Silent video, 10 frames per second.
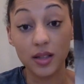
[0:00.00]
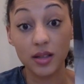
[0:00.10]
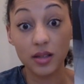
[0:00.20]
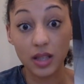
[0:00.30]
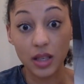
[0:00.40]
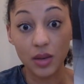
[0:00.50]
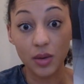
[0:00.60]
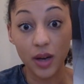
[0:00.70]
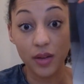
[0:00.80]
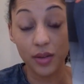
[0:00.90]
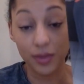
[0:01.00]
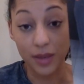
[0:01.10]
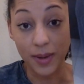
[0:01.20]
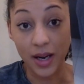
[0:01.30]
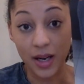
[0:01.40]
steal at
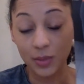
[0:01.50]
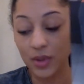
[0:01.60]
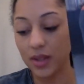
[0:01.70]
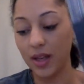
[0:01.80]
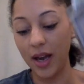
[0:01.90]
£3,